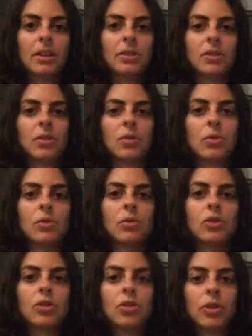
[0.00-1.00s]
So
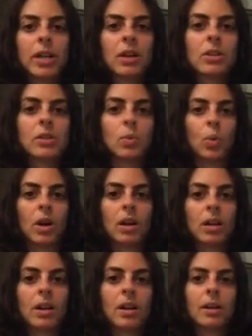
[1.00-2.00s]
triggers
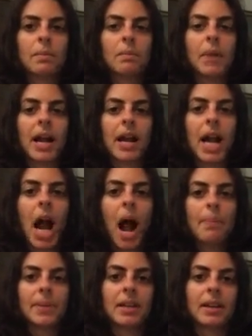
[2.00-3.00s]
work by
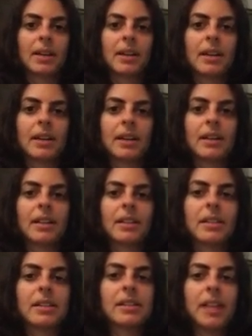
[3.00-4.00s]
copying
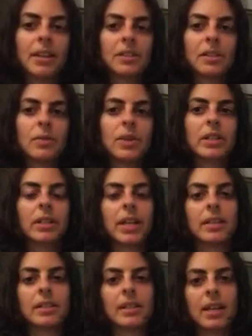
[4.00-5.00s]
the sensory
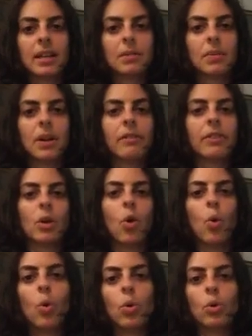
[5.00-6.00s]
landscape of an
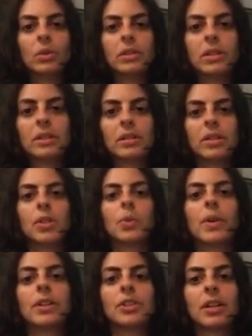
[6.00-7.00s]
old
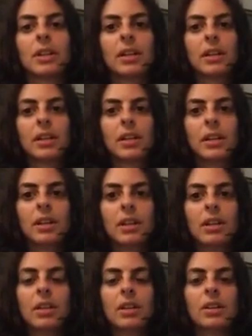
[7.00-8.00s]
situation.
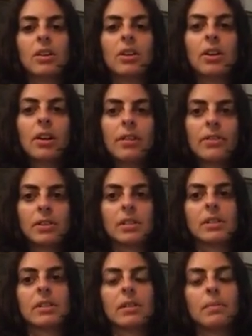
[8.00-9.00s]
Your nervous
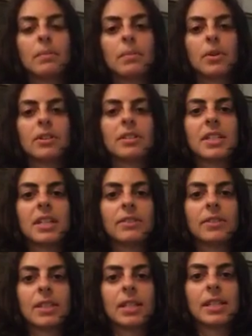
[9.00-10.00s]
system
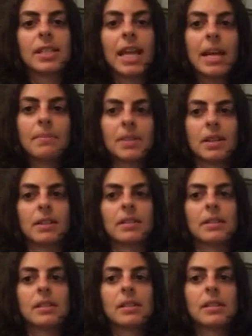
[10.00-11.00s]
perceives the same
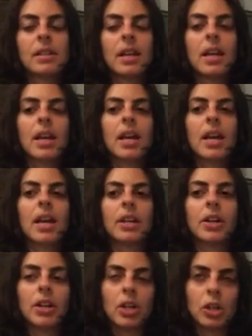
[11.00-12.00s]
senses and
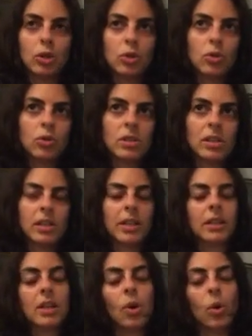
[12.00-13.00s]
concludes
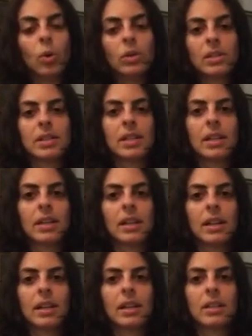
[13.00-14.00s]
that the old scene
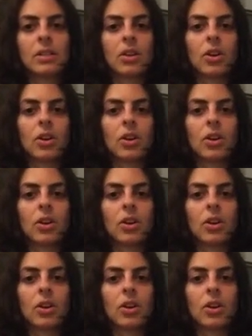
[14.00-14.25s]
is